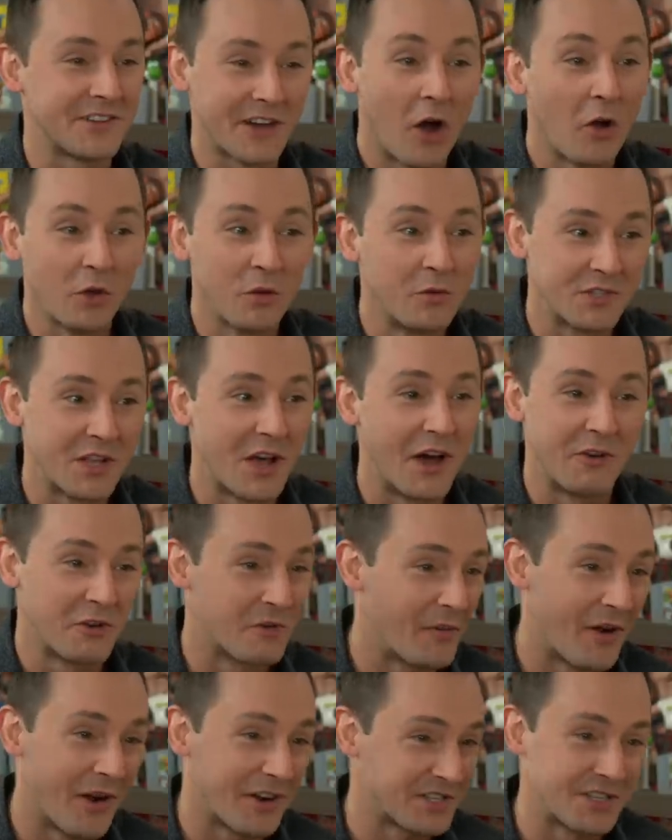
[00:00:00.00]
Like, I'll lose the
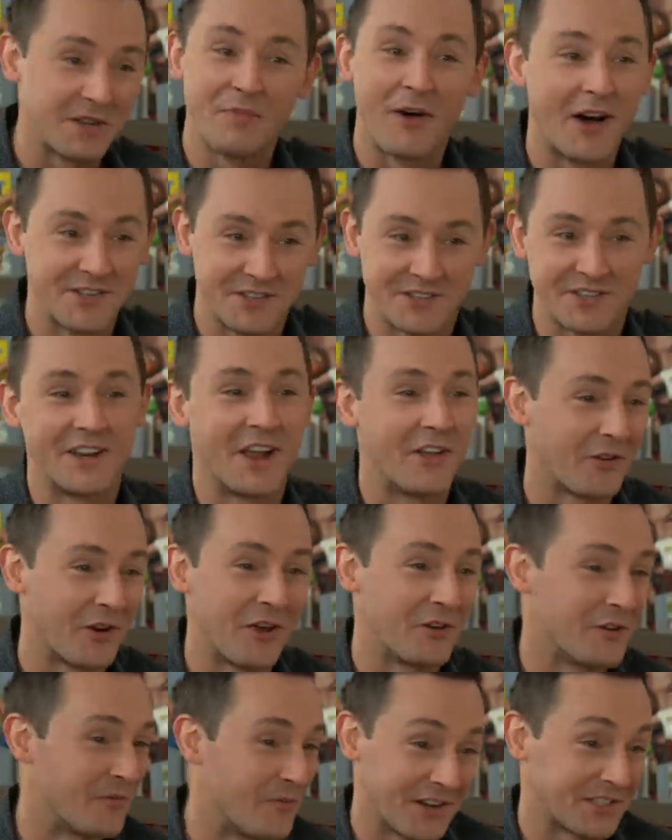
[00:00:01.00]
$100 and deposit another
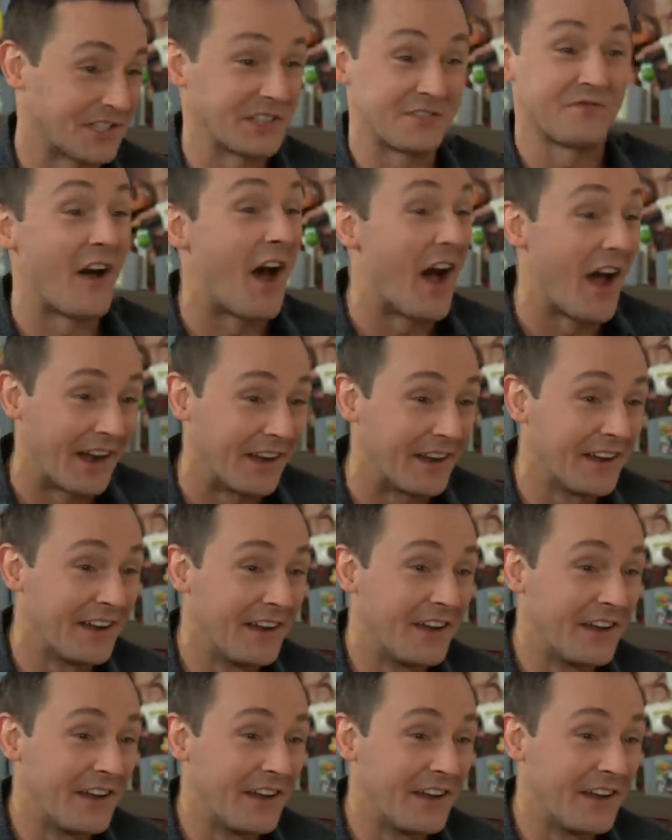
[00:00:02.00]
$100. That's fine.